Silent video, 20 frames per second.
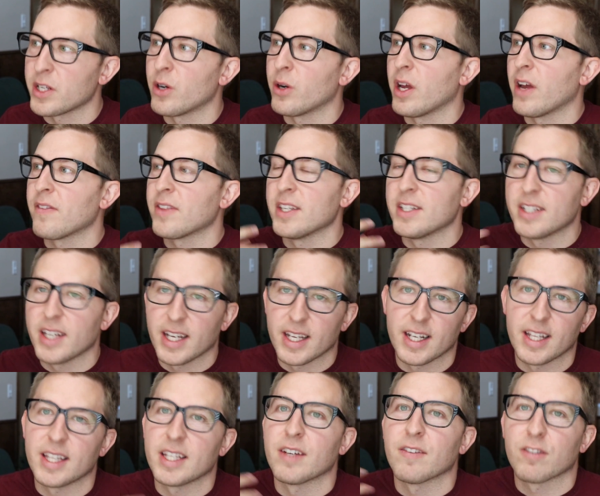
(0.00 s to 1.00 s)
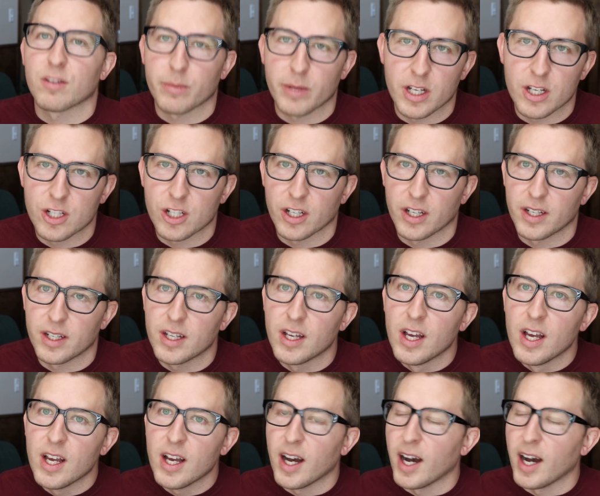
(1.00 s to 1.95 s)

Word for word: I don't have the data, the information.